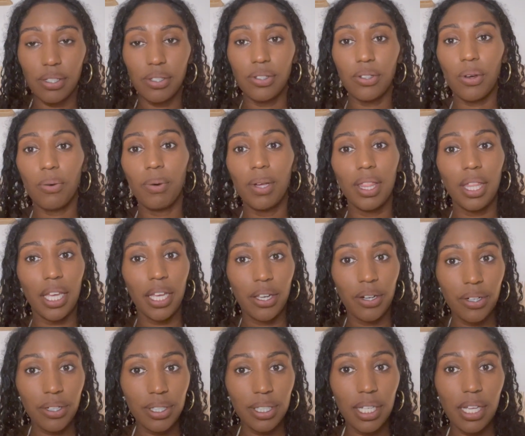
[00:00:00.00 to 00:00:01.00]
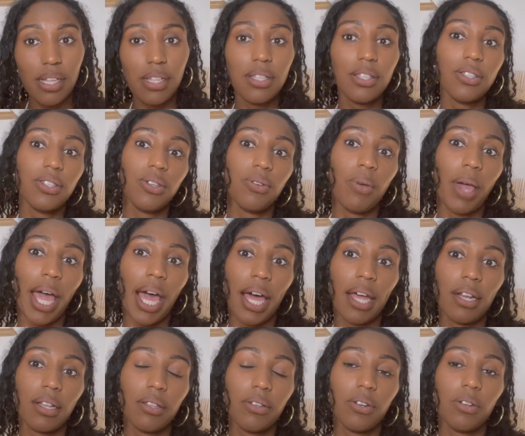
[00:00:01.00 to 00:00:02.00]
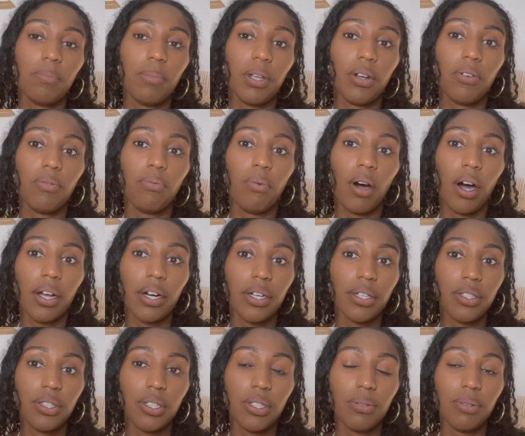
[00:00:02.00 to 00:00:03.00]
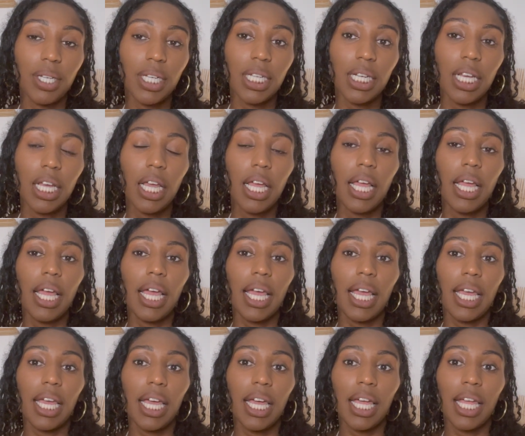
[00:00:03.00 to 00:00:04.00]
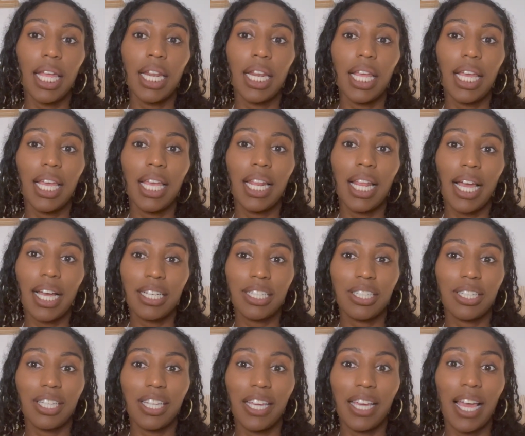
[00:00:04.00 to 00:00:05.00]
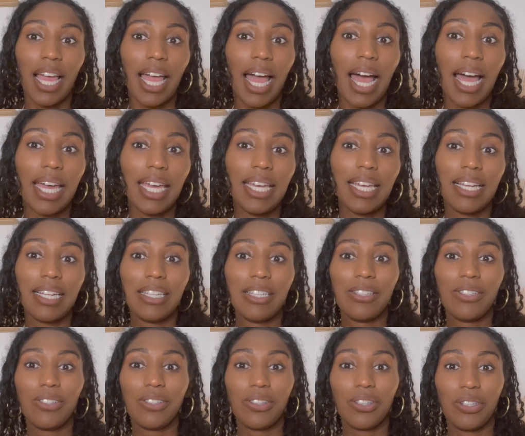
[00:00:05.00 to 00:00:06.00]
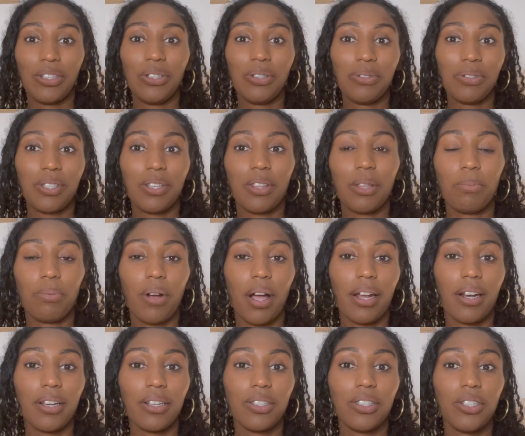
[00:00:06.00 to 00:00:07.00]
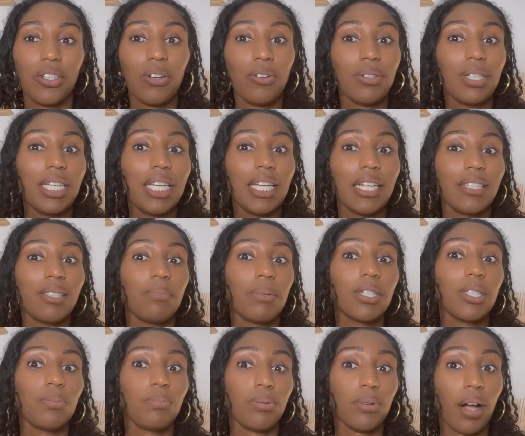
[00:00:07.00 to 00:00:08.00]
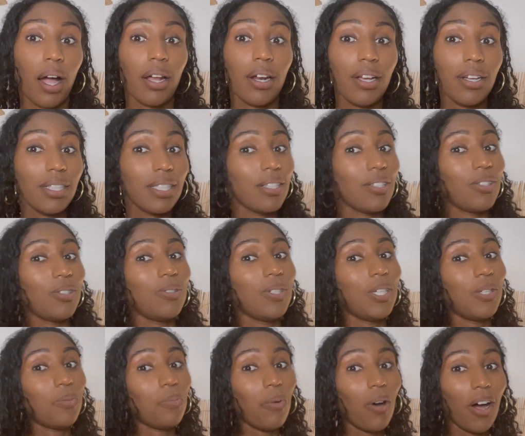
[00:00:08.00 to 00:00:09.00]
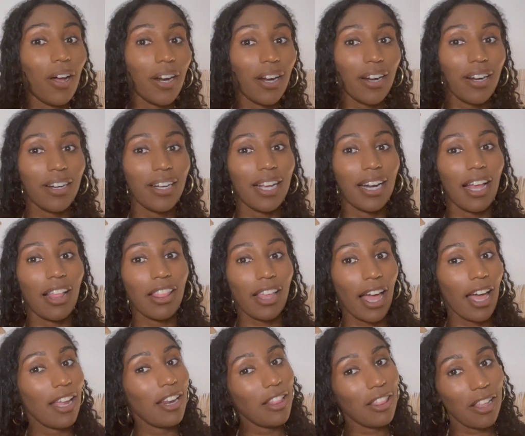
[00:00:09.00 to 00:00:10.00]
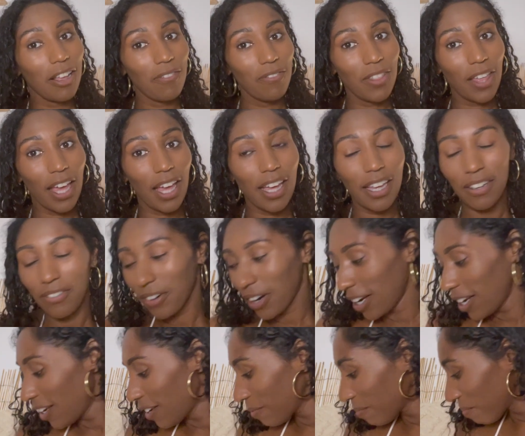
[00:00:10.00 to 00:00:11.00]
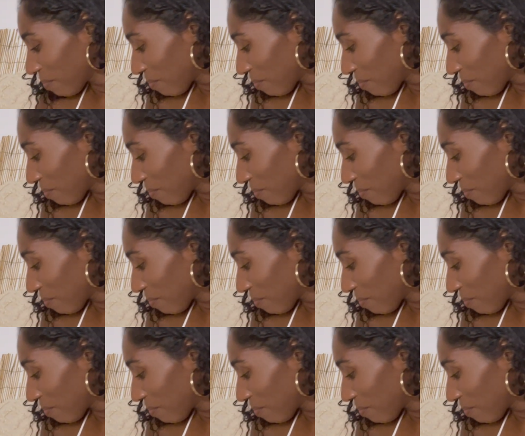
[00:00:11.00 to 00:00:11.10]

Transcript: So with Innersense, you add a little bit of water to it and it actually heightens the use of the product. So you don't need as much product as you need water. And I kind of love that, right?